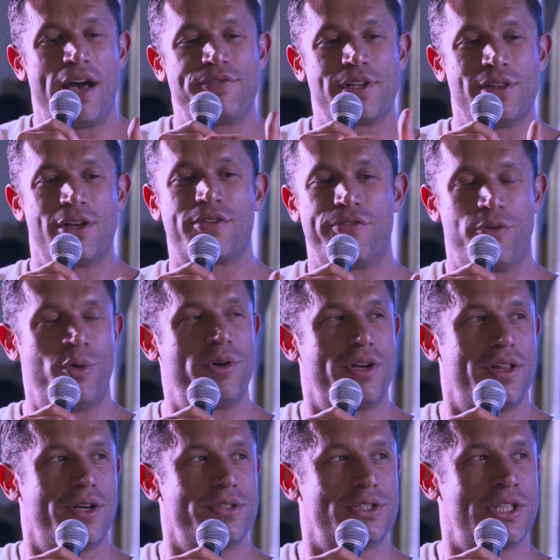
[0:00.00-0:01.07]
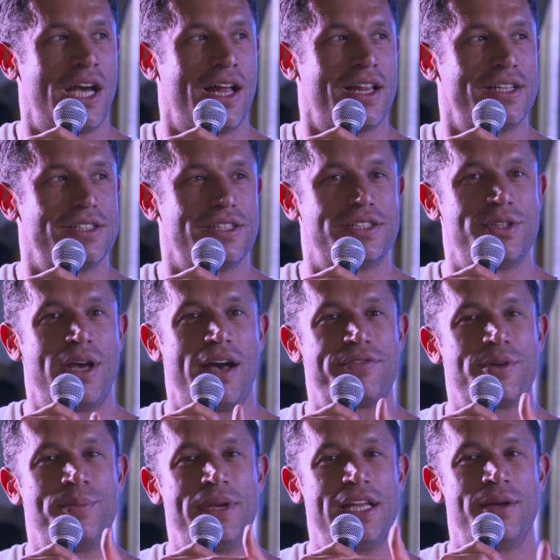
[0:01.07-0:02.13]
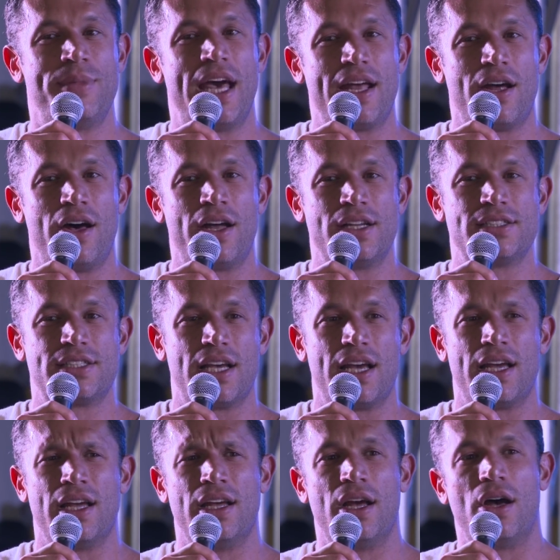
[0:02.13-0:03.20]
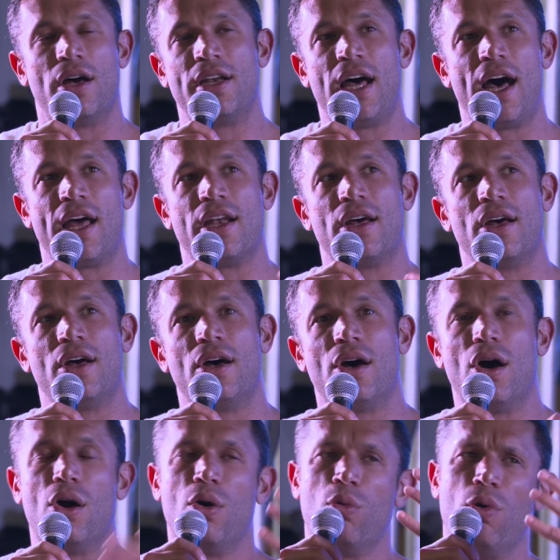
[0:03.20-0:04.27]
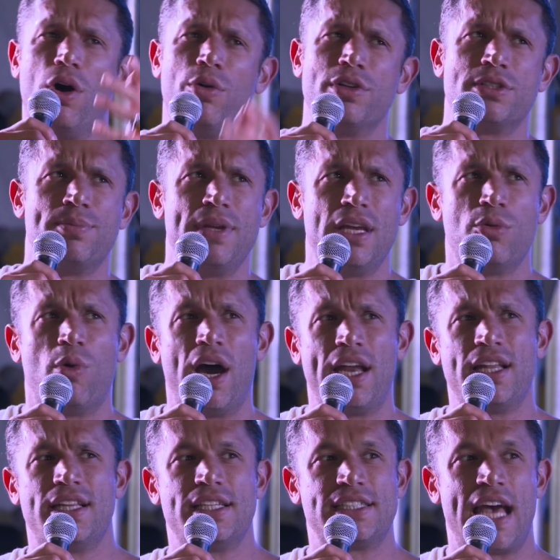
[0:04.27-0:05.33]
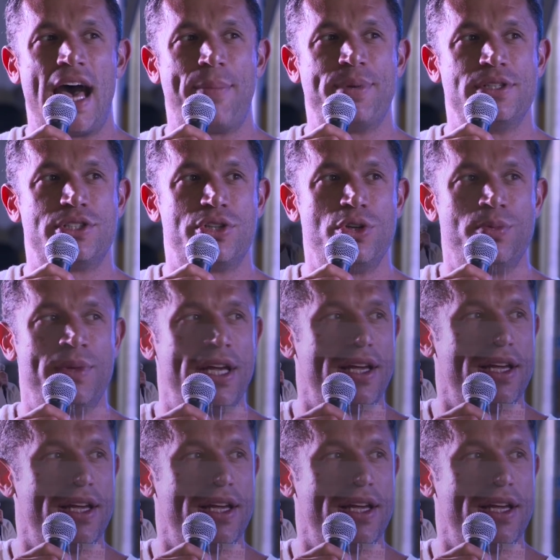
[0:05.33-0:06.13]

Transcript: you have to look forward to those challenges. You have to meet them head on and say, not, oh, woe is me, why did this happen to